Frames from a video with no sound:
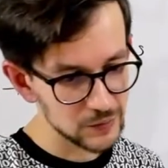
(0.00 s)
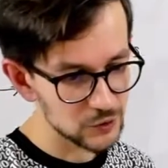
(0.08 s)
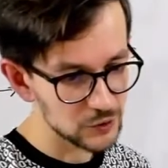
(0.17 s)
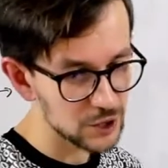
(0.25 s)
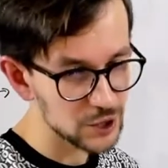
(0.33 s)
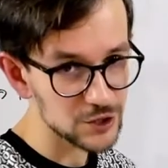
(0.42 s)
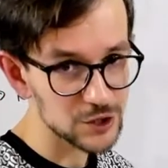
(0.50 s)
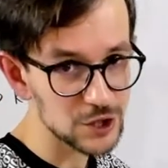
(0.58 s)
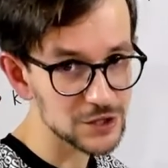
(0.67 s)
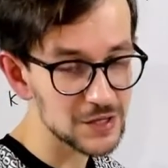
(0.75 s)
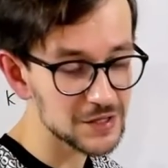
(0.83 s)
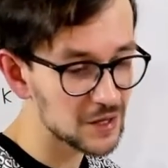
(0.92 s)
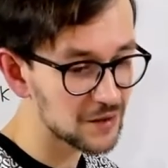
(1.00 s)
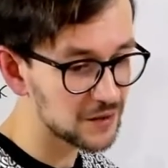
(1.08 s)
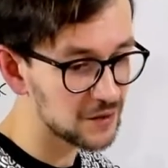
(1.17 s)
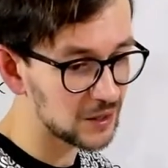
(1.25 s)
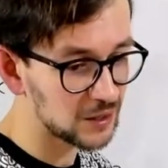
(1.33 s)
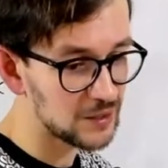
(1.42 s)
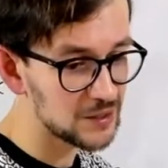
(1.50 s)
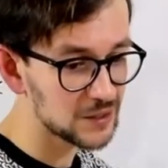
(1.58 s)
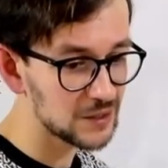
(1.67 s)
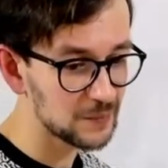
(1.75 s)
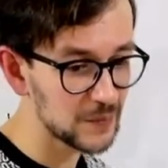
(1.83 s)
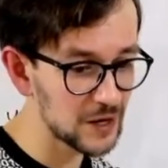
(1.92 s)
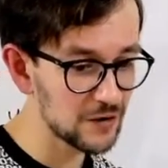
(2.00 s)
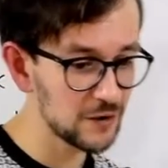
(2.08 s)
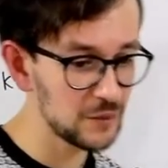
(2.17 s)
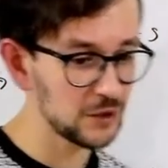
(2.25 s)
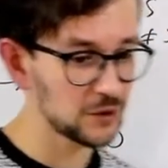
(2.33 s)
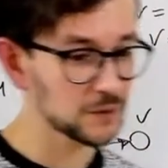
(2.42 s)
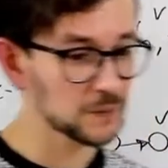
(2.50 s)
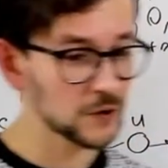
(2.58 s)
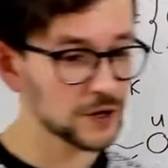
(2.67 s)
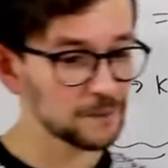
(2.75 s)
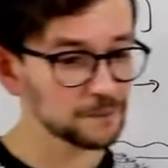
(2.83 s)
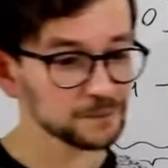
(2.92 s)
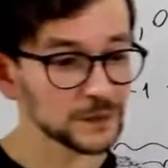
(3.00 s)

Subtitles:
So just say something at least every minute, okay?